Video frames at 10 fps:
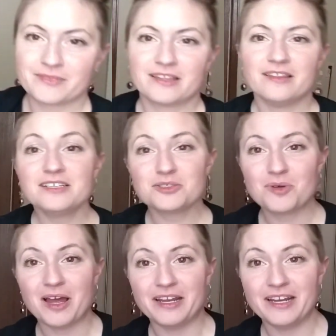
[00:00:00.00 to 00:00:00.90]
This
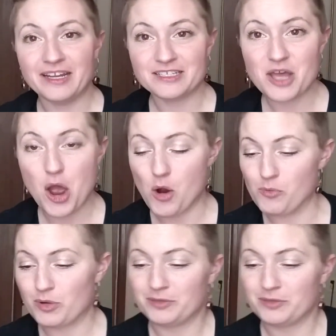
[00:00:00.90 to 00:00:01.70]
one is Hope.